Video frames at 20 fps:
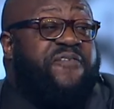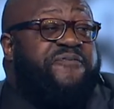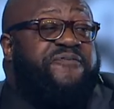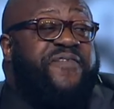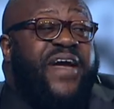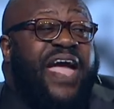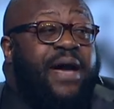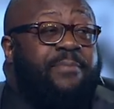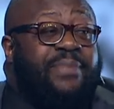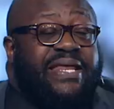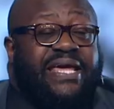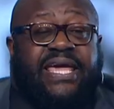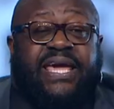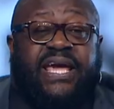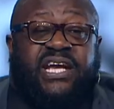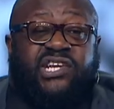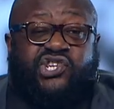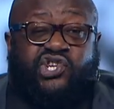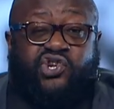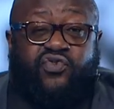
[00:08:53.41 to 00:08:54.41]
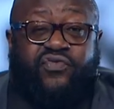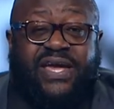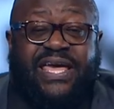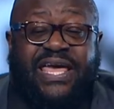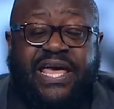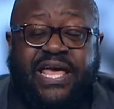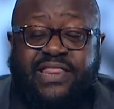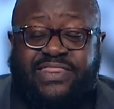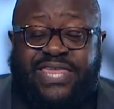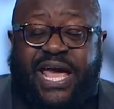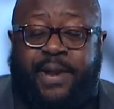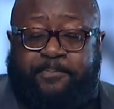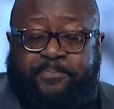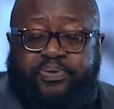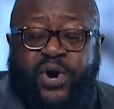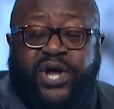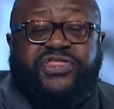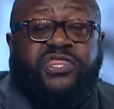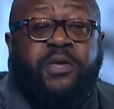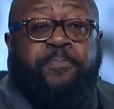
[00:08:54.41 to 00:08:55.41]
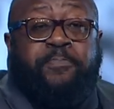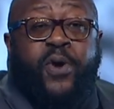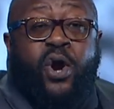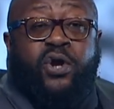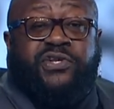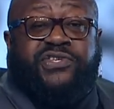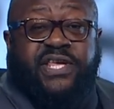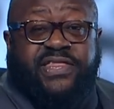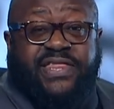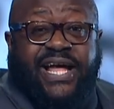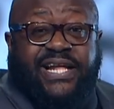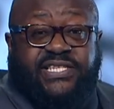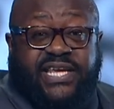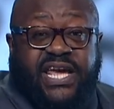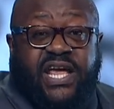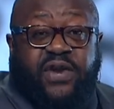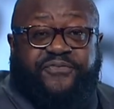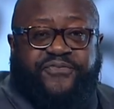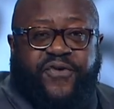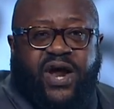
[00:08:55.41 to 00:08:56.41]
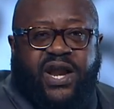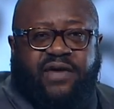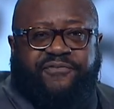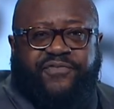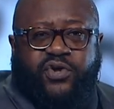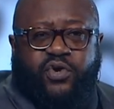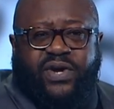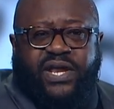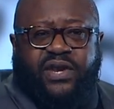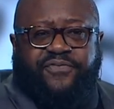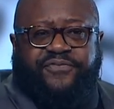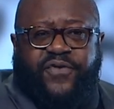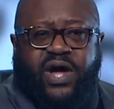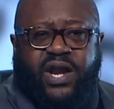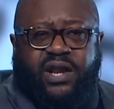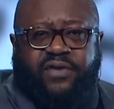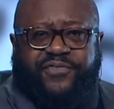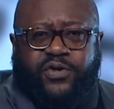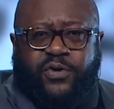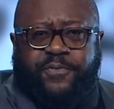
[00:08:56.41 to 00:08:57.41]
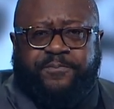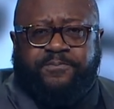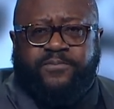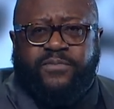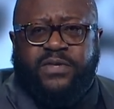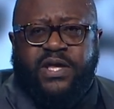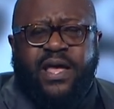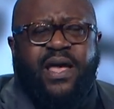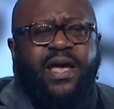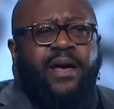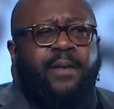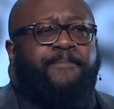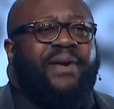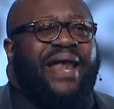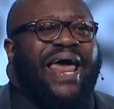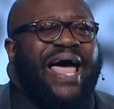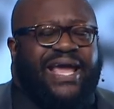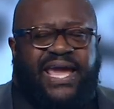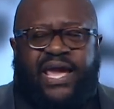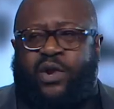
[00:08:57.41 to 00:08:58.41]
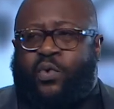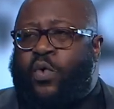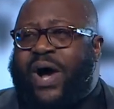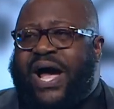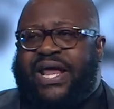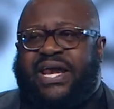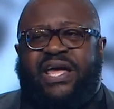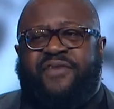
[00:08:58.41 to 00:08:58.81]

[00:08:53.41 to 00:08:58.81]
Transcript: family history that put the person that's in front of you in front of you. Black and white